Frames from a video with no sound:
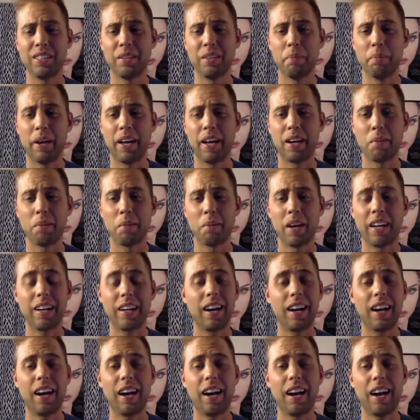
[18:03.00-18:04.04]
in bed, I'm like,
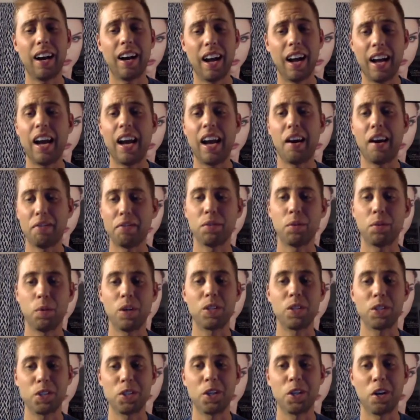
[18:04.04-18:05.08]
I have to
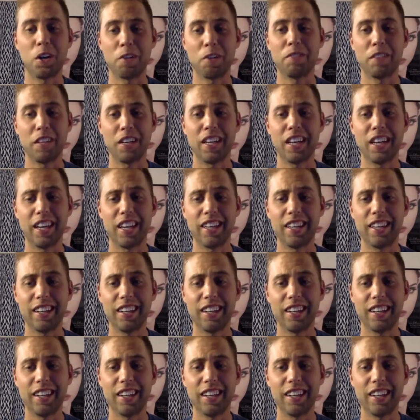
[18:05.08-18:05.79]
watch Shaun of the Dead.